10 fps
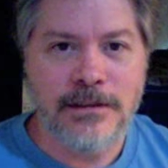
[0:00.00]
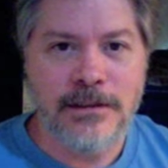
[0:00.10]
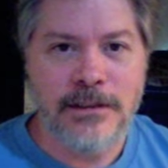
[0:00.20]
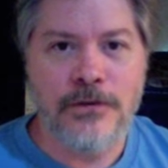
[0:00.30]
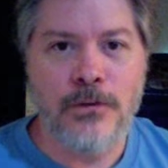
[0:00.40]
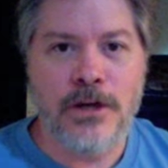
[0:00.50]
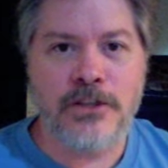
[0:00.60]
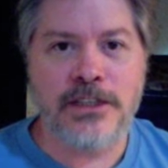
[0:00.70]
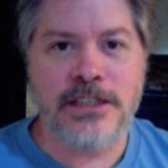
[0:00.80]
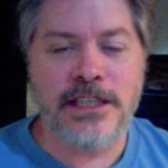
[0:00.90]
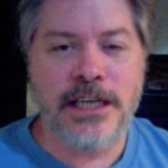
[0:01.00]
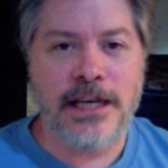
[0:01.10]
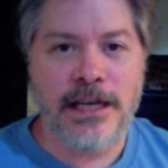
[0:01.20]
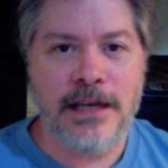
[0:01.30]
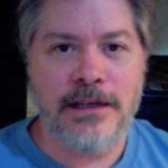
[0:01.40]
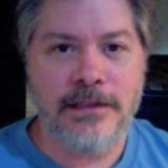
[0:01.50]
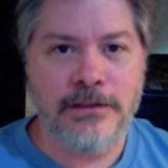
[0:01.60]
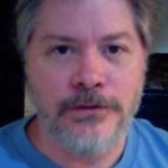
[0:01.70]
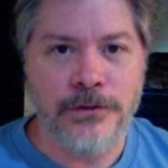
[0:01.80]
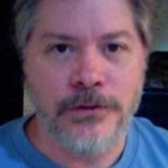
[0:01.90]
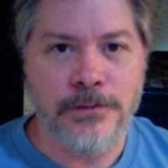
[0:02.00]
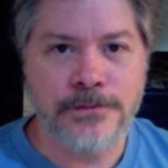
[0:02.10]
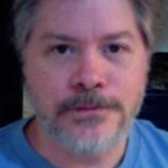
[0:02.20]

if you watch the CNN interview